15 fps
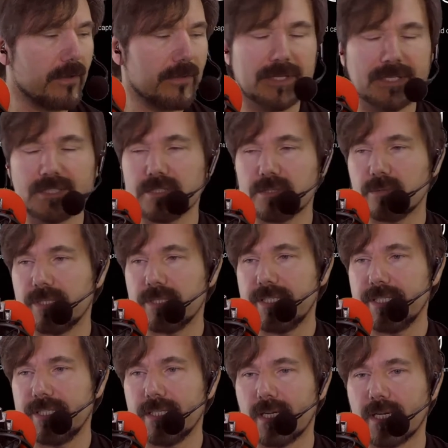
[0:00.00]
Things
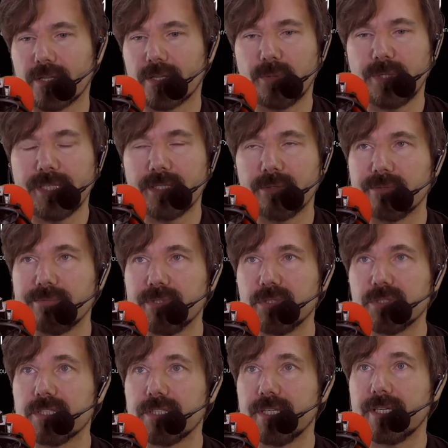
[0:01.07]
3D, 3D in Review
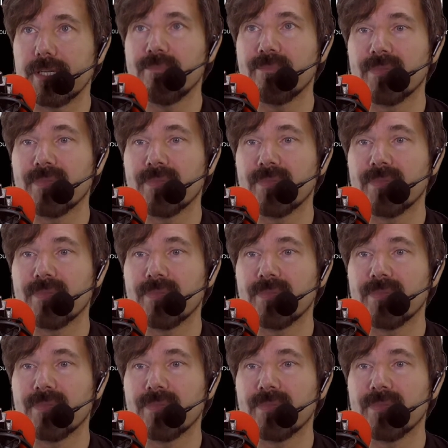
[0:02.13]
today.